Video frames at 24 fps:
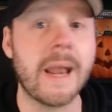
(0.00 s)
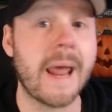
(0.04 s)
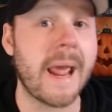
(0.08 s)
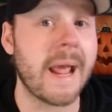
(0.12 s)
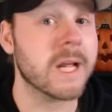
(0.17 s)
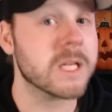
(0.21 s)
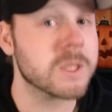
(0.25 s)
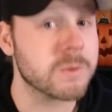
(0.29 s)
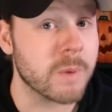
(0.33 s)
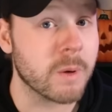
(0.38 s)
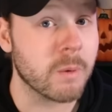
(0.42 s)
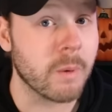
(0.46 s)

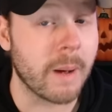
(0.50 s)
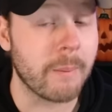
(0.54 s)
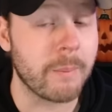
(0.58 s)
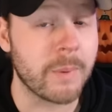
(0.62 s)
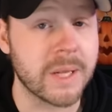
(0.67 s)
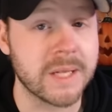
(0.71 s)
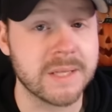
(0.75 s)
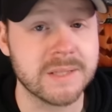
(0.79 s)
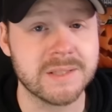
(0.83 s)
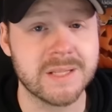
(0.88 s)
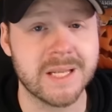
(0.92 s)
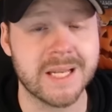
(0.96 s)
enhancement
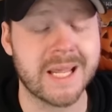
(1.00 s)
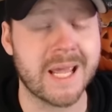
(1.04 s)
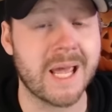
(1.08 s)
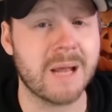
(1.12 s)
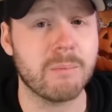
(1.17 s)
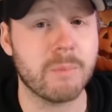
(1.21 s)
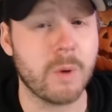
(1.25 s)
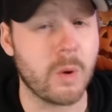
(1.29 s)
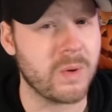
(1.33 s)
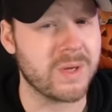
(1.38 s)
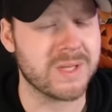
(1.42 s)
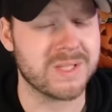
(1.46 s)
weapons that
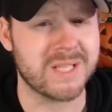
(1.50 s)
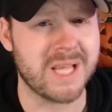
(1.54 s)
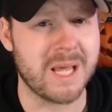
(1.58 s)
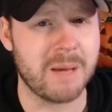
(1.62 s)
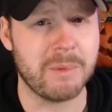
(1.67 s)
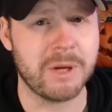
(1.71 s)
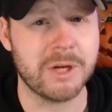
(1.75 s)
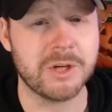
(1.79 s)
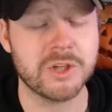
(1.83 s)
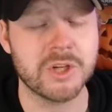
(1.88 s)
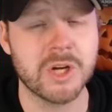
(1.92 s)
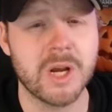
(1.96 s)
get bonus
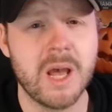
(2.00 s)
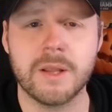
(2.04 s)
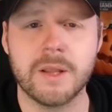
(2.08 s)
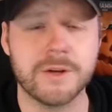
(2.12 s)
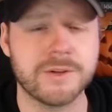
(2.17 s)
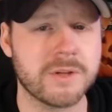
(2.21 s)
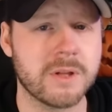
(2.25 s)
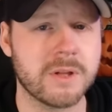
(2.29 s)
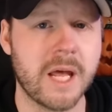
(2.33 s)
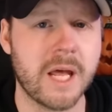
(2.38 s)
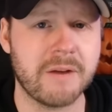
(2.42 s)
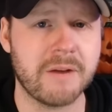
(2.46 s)
damage.
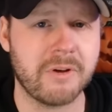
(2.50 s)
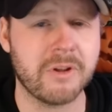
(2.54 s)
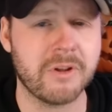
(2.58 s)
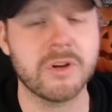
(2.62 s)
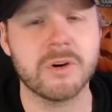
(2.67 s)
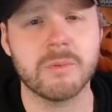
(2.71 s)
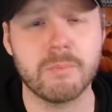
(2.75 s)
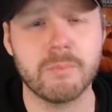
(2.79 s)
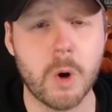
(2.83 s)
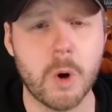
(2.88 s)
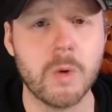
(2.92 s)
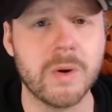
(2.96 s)
There's a lot of
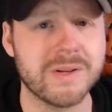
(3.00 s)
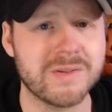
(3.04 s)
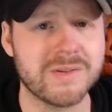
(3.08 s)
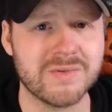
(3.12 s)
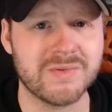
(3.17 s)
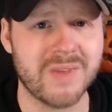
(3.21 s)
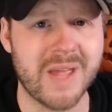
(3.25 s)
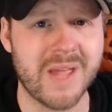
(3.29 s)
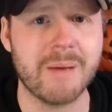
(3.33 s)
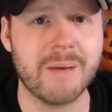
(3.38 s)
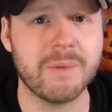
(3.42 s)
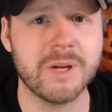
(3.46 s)
other bonus
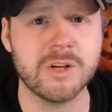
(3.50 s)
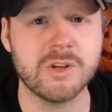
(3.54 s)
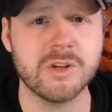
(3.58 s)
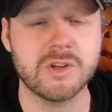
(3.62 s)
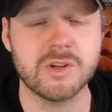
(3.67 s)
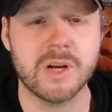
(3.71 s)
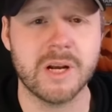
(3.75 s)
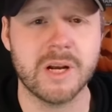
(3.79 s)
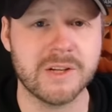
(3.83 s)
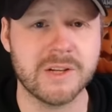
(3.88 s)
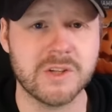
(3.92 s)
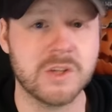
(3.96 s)

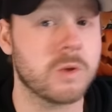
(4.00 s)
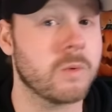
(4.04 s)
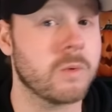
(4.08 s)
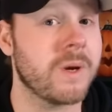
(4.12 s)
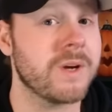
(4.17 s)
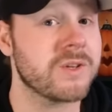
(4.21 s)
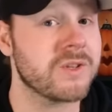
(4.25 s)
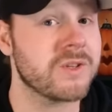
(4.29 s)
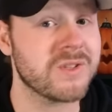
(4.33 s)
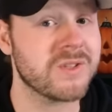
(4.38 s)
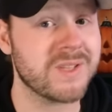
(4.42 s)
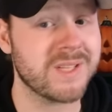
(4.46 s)
damage uh,
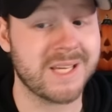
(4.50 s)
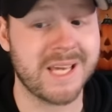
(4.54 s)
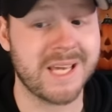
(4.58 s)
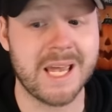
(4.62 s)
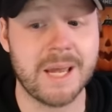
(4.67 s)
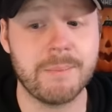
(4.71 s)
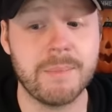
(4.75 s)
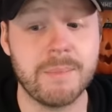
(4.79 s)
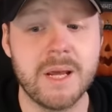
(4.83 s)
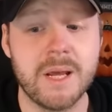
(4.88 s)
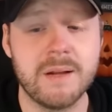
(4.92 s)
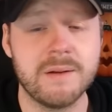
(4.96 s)
situations in the
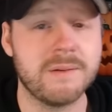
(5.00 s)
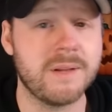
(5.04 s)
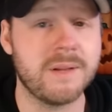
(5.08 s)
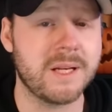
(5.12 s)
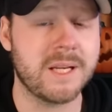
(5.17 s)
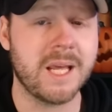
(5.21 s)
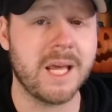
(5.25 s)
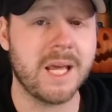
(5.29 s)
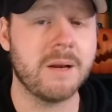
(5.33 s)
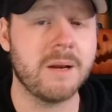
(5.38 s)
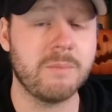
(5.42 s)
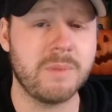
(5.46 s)
game
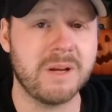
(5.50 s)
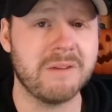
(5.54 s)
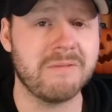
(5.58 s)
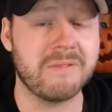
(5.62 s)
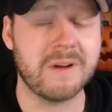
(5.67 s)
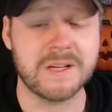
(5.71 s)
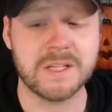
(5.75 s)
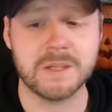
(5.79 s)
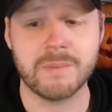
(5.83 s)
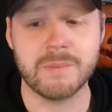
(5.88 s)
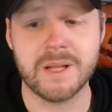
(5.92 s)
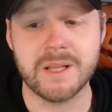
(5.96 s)
that can be
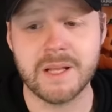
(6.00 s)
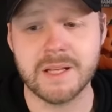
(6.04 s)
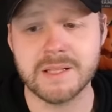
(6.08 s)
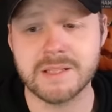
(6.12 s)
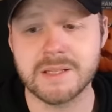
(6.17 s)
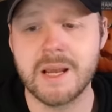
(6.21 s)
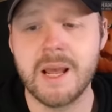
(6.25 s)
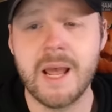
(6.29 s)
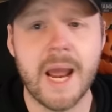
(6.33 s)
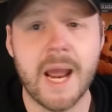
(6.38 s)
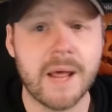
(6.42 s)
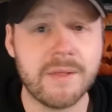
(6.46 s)
affected by
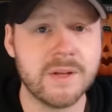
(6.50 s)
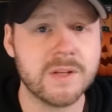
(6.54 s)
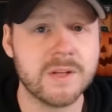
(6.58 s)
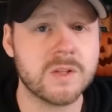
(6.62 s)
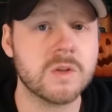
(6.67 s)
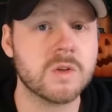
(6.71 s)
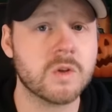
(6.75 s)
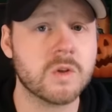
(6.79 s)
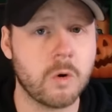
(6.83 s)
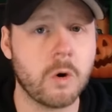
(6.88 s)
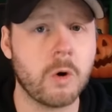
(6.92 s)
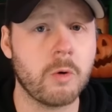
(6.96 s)
this. And this
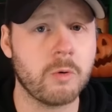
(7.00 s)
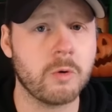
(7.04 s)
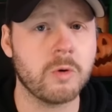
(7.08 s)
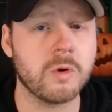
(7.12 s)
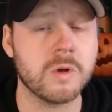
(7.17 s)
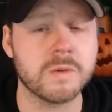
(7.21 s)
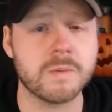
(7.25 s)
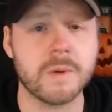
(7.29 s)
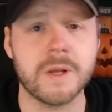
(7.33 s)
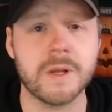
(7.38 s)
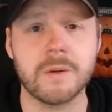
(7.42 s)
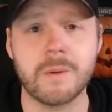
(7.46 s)
is core
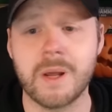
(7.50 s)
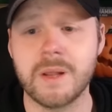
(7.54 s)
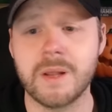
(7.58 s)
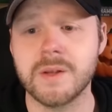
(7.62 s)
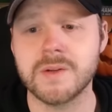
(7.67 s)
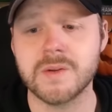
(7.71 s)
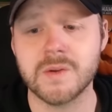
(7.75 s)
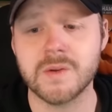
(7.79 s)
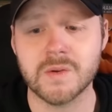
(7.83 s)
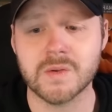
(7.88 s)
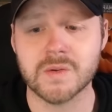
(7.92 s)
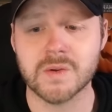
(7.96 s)
rules, by the way.
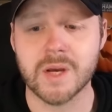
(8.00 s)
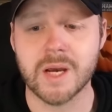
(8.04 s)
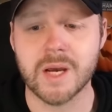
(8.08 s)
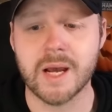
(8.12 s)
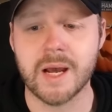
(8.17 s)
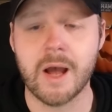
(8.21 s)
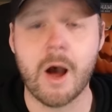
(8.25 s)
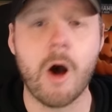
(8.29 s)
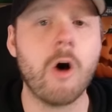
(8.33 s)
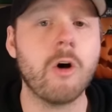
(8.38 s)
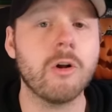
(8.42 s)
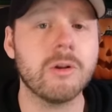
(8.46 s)
This is
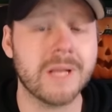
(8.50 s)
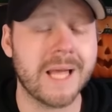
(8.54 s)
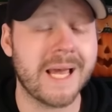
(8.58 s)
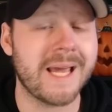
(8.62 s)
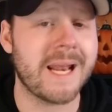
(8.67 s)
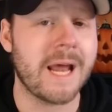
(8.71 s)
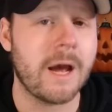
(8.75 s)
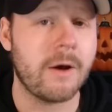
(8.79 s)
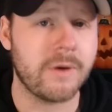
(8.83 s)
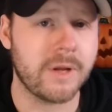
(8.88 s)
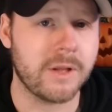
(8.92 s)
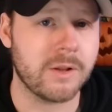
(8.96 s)
uh, all
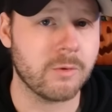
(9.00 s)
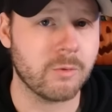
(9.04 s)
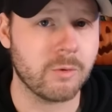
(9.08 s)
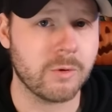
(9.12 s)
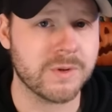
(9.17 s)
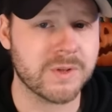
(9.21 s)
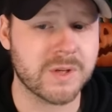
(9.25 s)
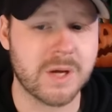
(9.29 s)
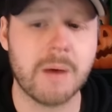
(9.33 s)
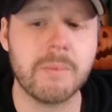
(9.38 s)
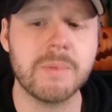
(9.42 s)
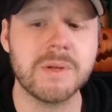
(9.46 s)
laid out in the
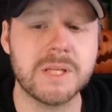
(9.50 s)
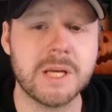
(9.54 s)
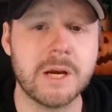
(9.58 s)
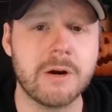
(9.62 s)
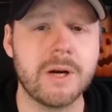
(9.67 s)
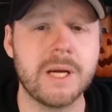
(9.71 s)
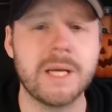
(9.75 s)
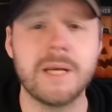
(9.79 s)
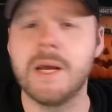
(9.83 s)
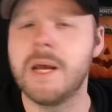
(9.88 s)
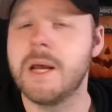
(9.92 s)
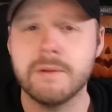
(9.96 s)
rules
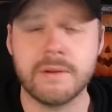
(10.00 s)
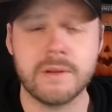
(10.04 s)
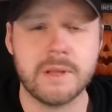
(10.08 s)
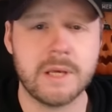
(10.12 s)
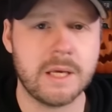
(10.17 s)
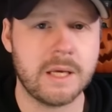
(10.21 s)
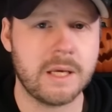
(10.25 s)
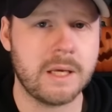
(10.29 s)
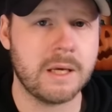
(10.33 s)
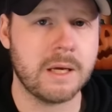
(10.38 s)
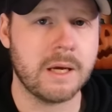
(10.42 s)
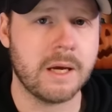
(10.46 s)
commentary.
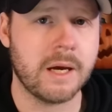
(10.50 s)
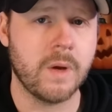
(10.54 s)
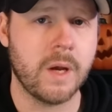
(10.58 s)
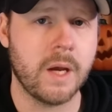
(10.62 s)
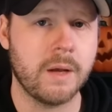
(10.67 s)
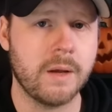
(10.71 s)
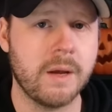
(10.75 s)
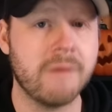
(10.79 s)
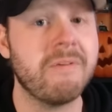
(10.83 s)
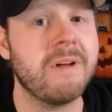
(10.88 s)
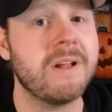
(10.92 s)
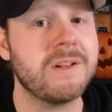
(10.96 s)
The uh,
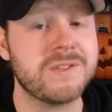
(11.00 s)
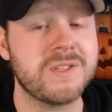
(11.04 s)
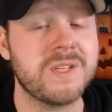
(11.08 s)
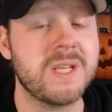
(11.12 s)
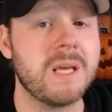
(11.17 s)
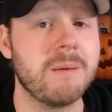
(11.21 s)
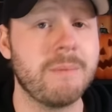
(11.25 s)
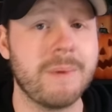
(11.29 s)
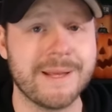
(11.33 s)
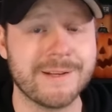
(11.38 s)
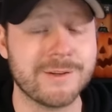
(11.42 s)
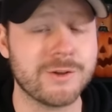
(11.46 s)
events
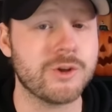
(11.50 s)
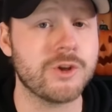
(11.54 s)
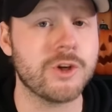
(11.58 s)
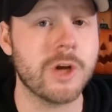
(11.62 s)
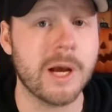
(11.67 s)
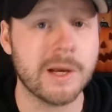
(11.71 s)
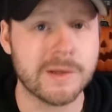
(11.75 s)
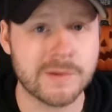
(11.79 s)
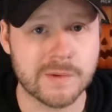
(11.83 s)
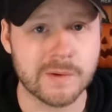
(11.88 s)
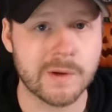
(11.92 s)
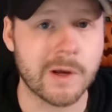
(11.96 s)
team is
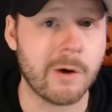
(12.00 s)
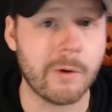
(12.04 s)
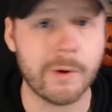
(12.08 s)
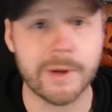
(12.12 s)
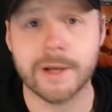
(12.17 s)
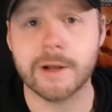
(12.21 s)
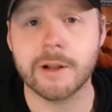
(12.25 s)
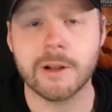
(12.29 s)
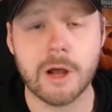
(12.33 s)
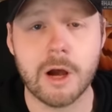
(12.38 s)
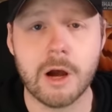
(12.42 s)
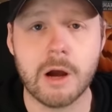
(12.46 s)
just
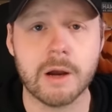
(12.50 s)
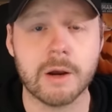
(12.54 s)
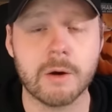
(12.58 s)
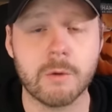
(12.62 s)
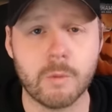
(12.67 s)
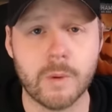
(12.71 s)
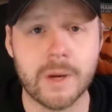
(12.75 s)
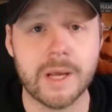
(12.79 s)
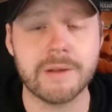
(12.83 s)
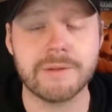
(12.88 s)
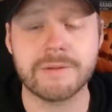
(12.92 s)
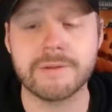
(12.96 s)
going
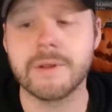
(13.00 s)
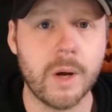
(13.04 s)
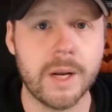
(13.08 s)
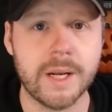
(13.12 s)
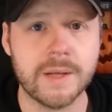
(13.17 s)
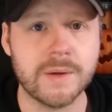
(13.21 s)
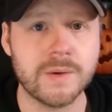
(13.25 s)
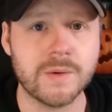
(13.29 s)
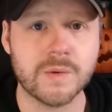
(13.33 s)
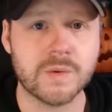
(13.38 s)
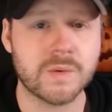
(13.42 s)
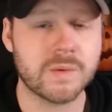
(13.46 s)
along with what
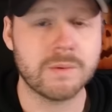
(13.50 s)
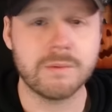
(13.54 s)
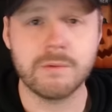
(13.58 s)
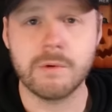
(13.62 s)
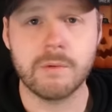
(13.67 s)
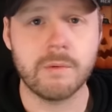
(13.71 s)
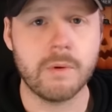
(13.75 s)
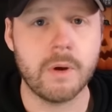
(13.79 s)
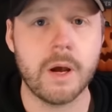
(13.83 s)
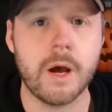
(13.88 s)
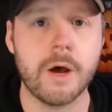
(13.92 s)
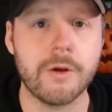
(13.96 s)
is
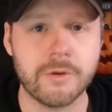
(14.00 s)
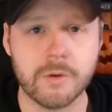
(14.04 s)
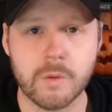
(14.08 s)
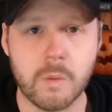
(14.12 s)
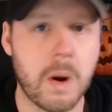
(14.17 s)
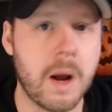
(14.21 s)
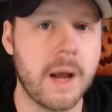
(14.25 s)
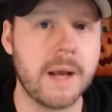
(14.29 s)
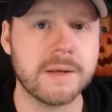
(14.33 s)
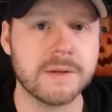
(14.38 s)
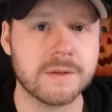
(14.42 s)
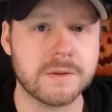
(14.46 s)

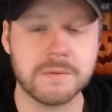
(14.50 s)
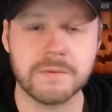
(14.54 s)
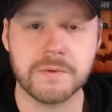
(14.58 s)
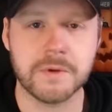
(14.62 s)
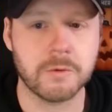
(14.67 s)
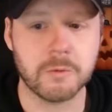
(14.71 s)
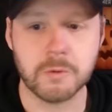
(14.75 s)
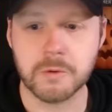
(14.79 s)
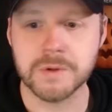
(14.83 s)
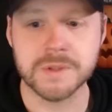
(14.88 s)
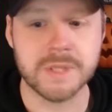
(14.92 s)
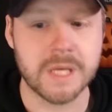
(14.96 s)
otherwise
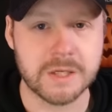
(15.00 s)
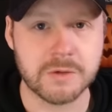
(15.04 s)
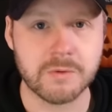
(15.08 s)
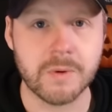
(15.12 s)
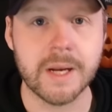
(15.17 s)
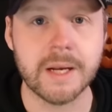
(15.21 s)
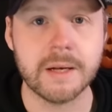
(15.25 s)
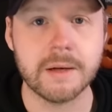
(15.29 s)
the rules as